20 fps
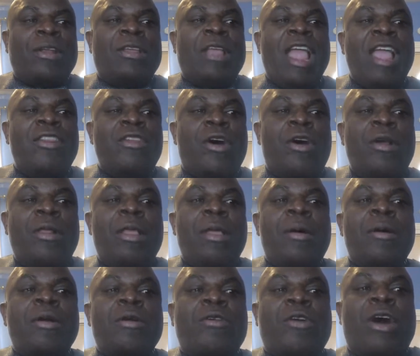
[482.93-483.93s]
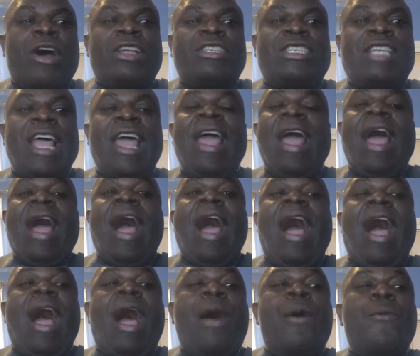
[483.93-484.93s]
you know, God said,
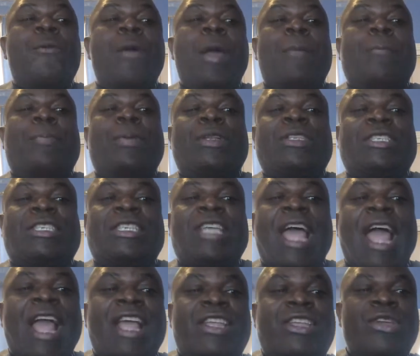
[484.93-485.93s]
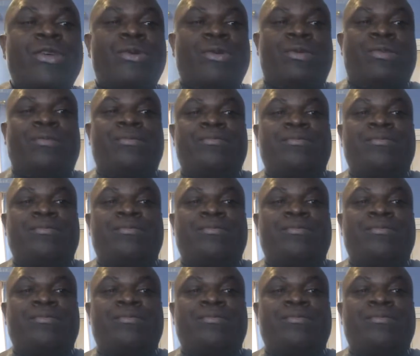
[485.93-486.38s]
I will protect you